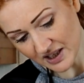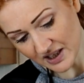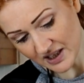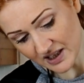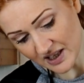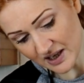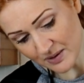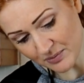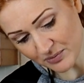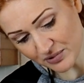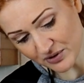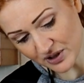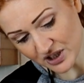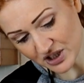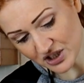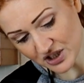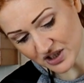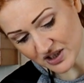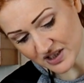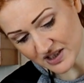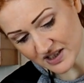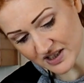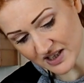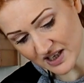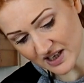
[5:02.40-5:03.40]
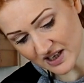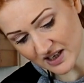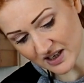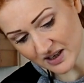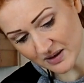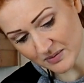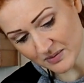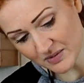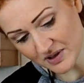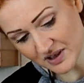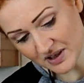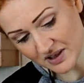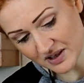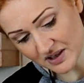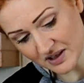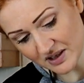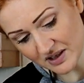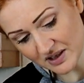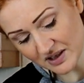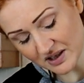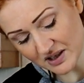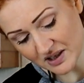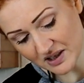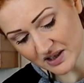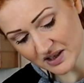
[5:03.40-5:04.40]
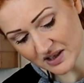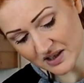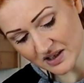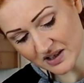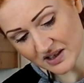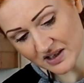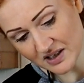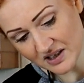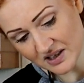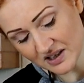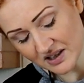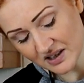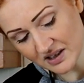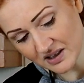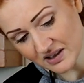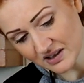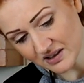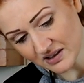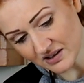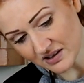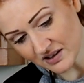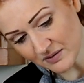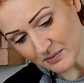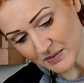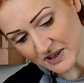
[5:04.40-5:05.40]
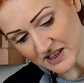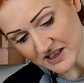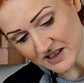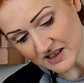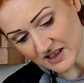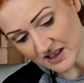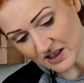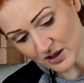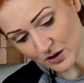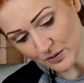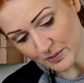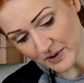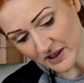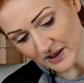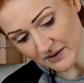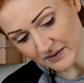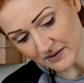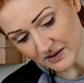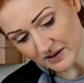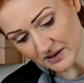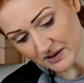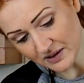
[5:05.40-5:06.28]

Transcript: Keep that pressure the same. I missed a little bit.